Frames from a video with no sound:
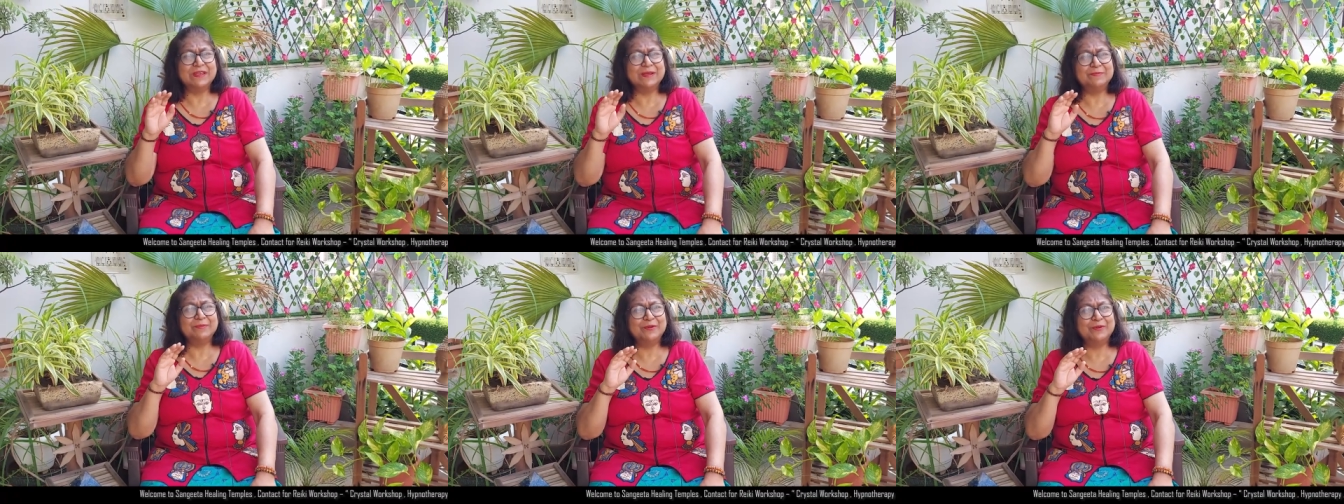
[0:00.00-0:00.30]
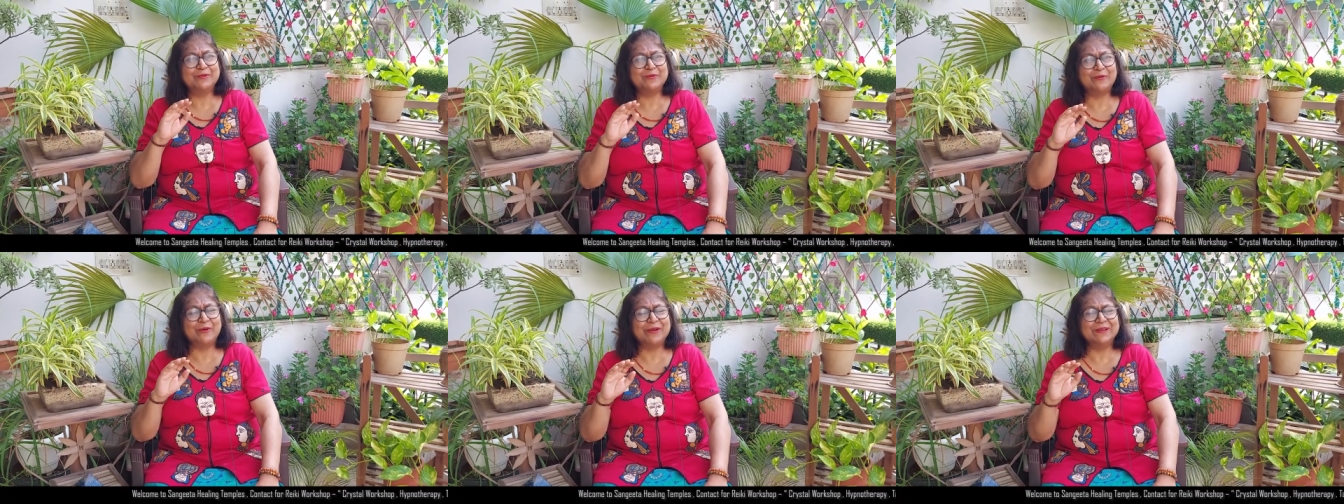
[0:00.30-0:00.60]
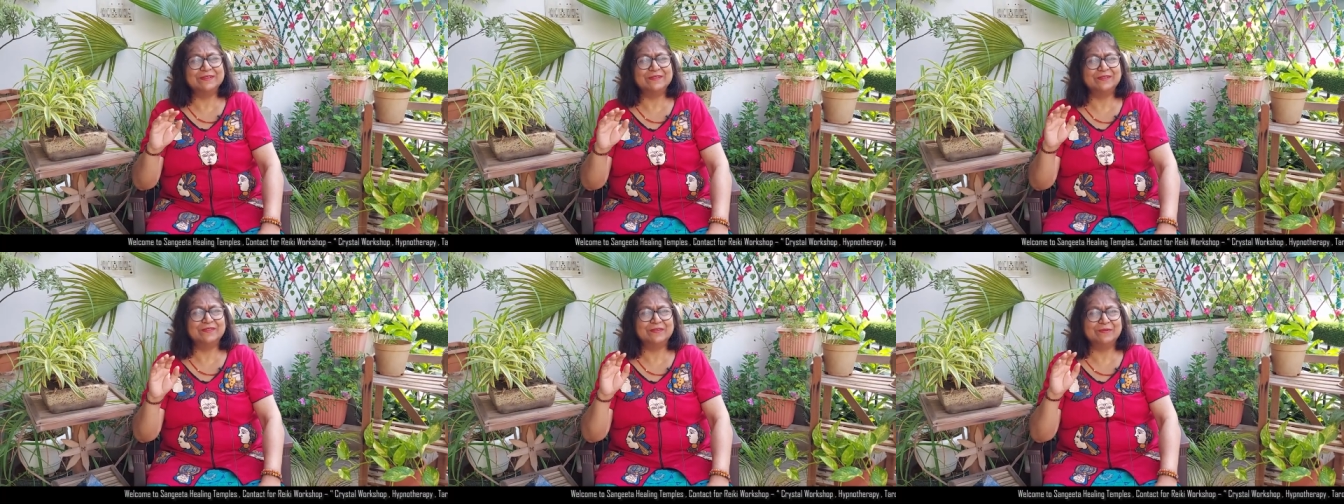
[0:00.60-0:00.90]
keep on
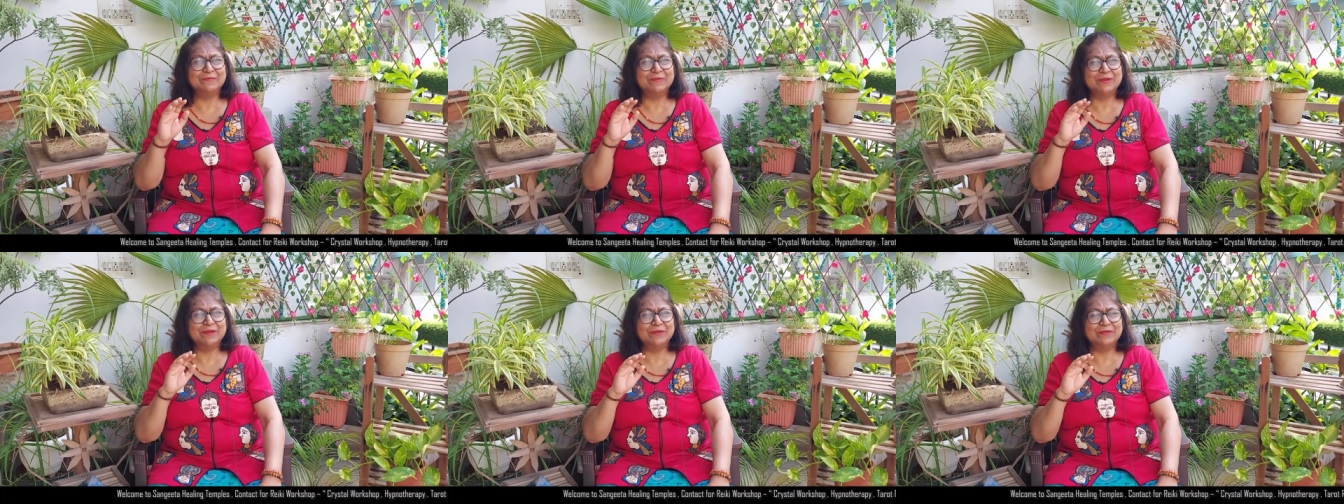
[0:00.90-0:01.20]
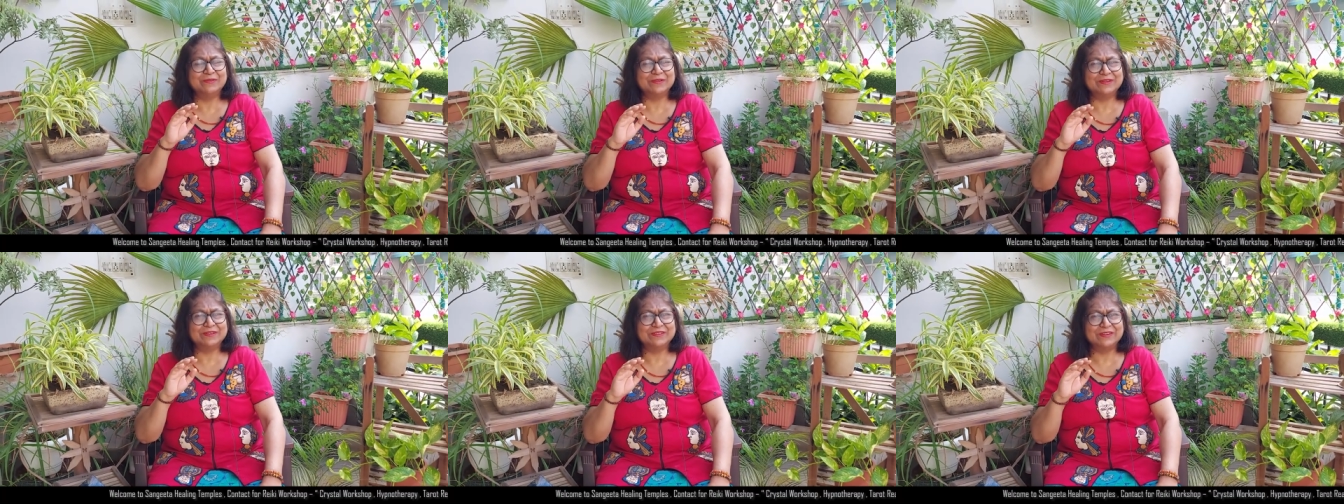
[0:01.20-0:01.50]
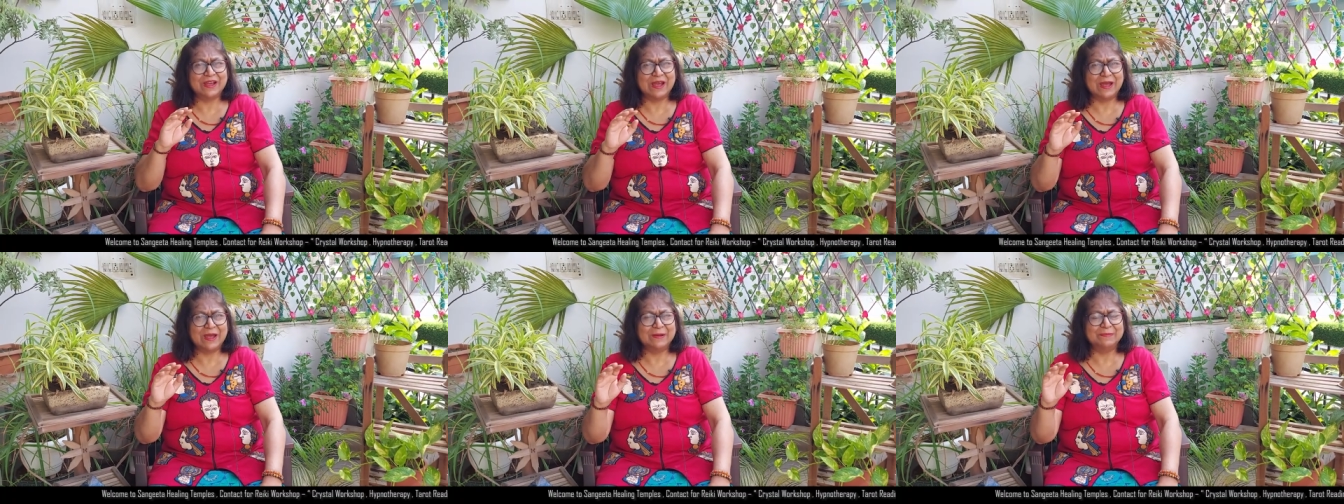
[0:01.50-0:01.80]
drawing the symbol on the
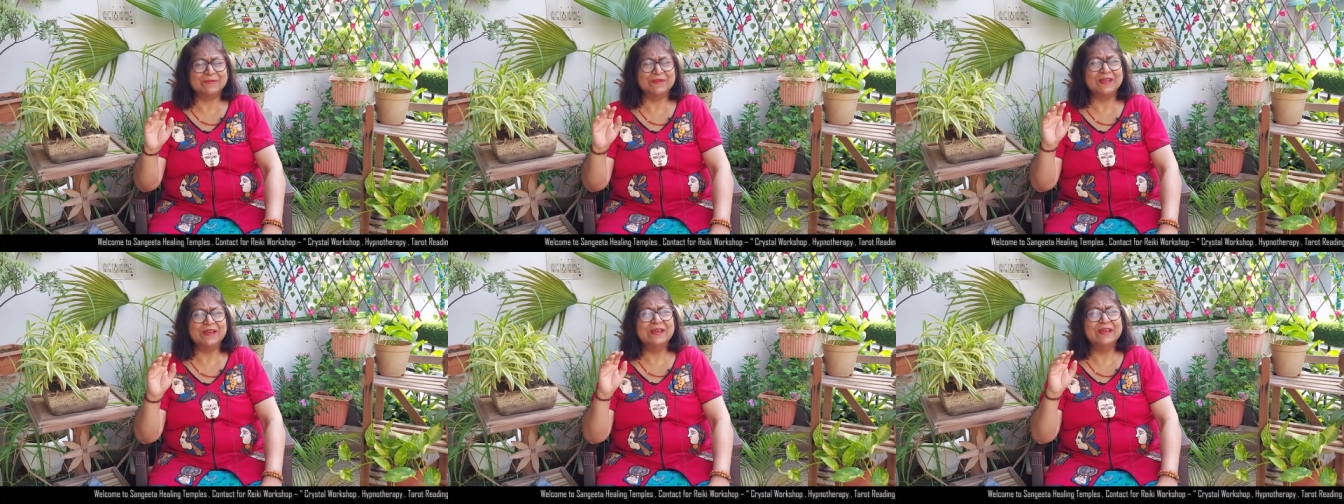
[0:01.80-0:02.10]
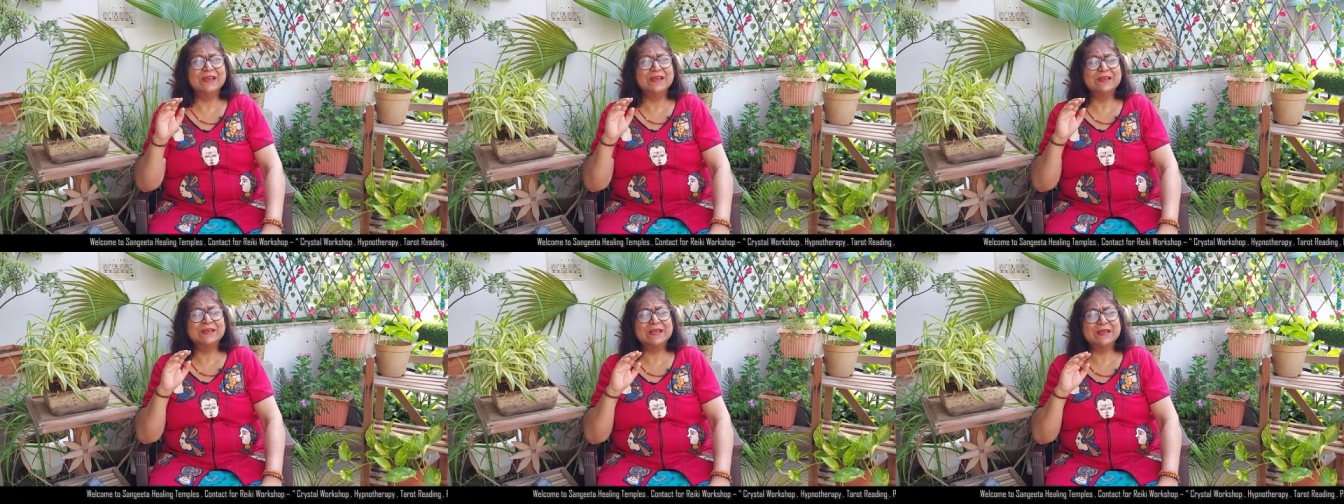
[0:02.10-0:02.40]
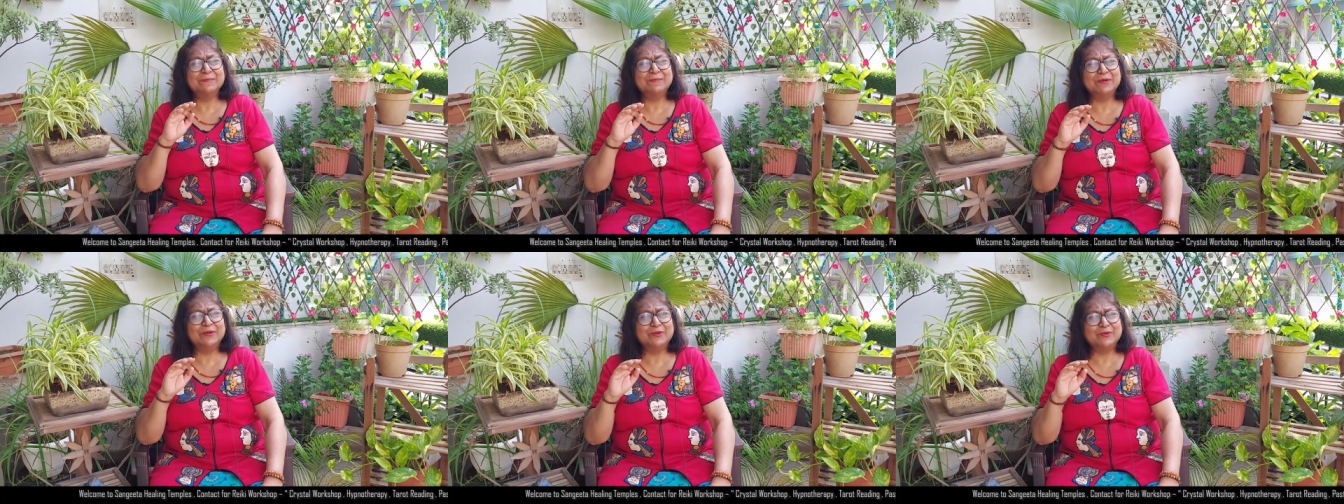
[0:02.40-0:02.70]
jams,
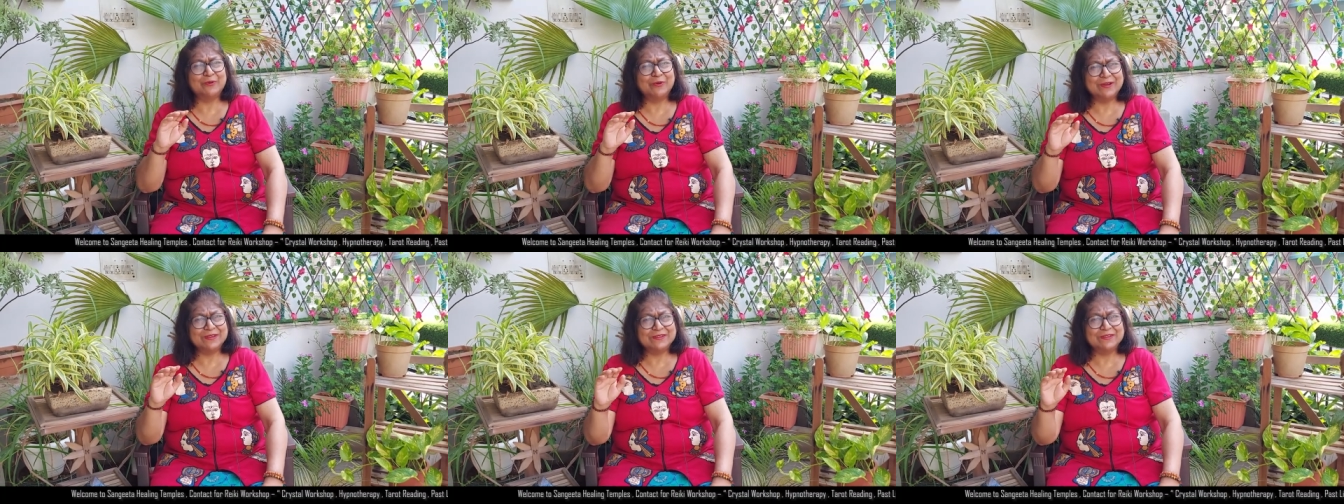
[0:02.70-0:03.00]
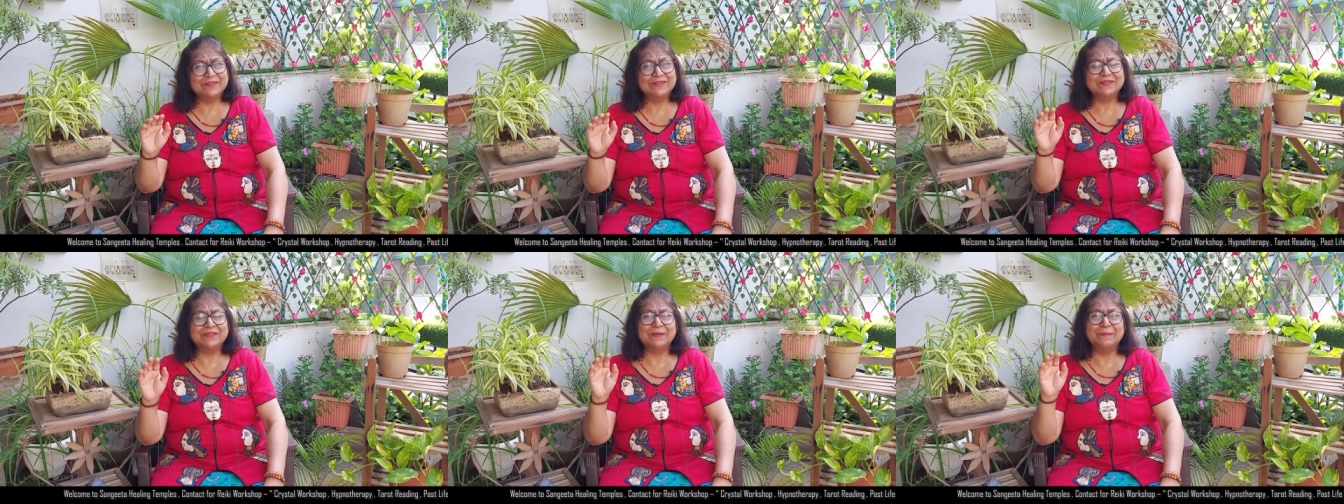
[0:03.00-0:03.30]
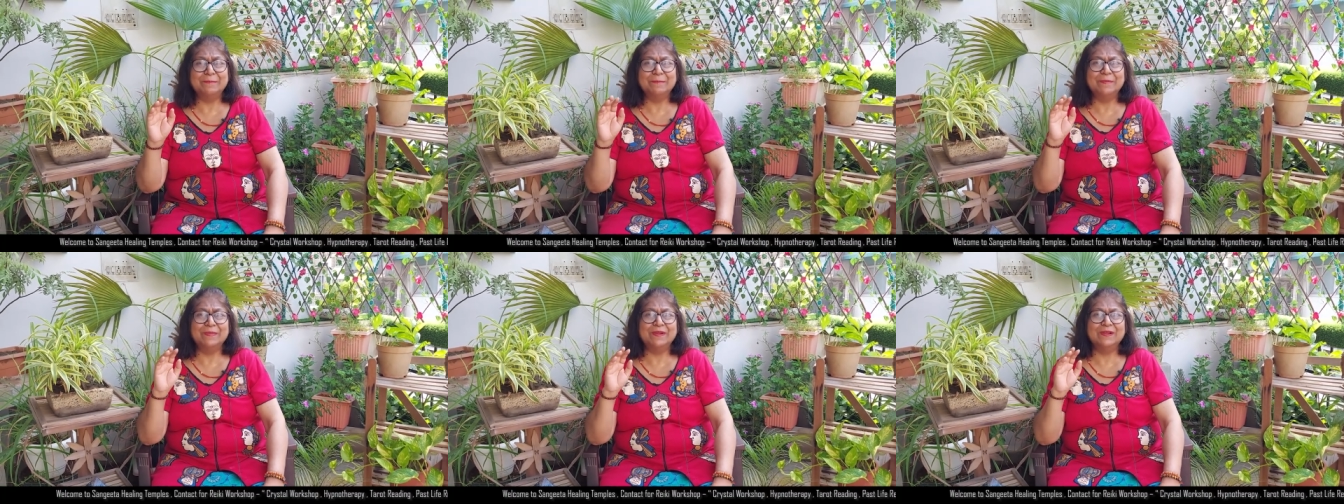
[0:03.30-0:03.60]
keep on drawing the
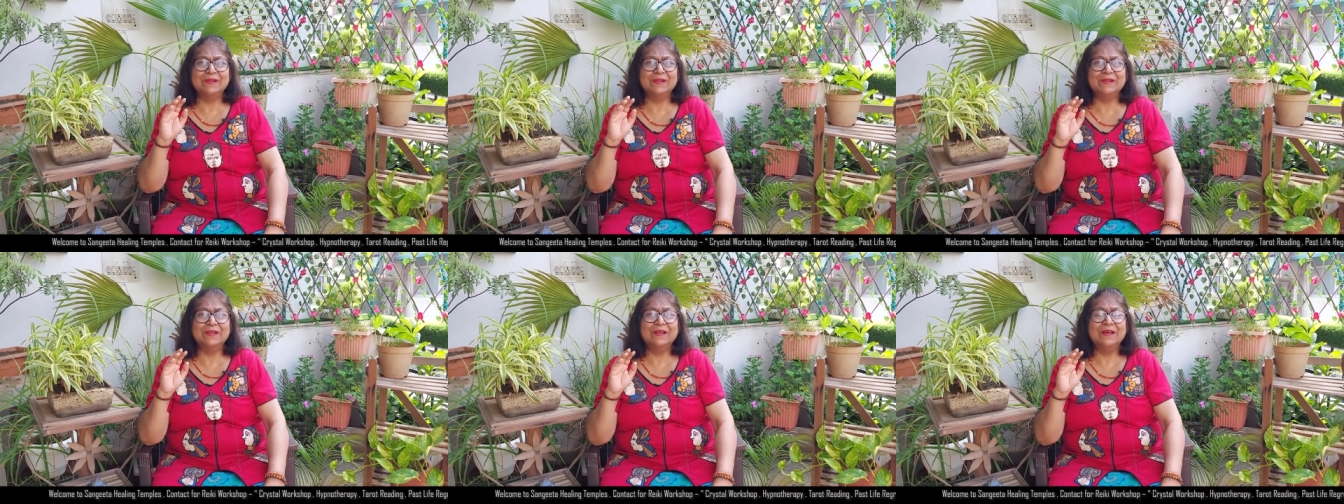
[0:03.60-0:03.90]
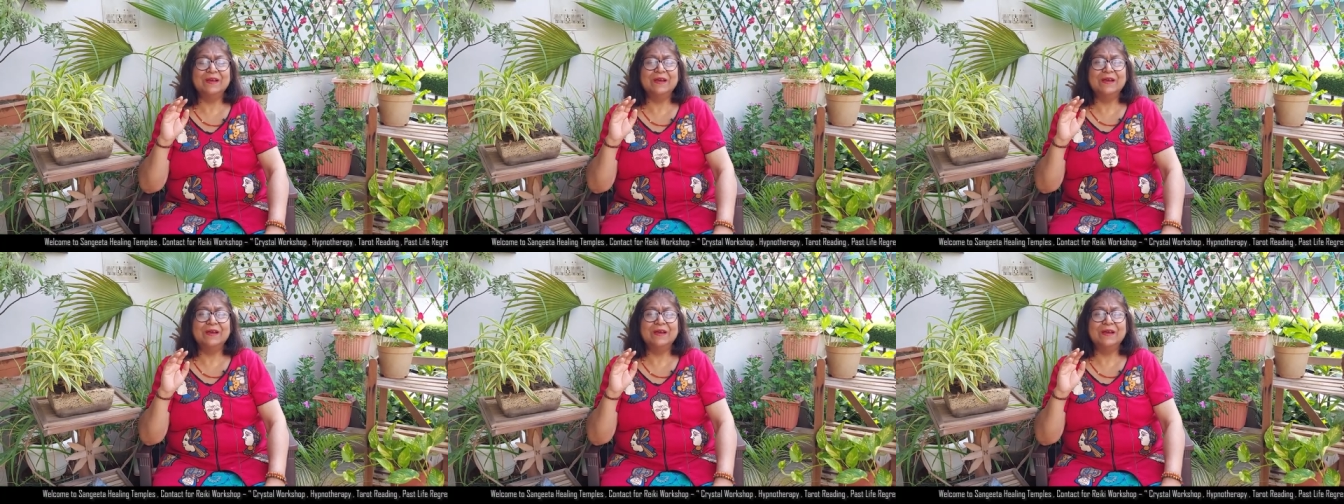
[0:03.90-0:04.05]
symbol